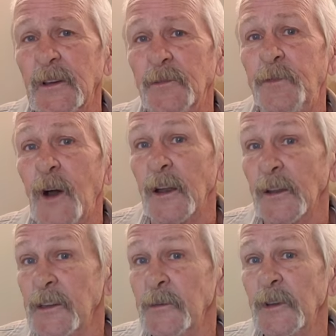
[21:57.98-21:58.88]
And
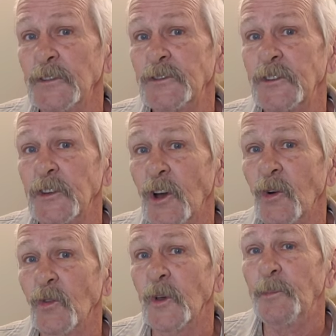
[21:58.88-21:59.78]
Philemon is to
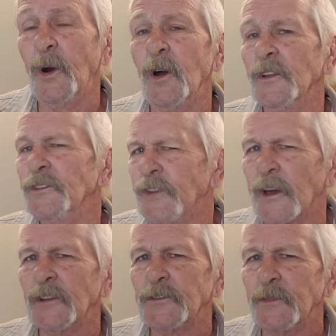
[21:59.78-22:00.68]
know that Paul is
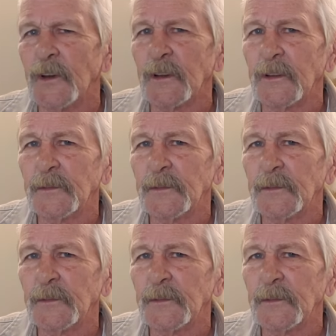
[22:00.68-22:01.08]
satisfied.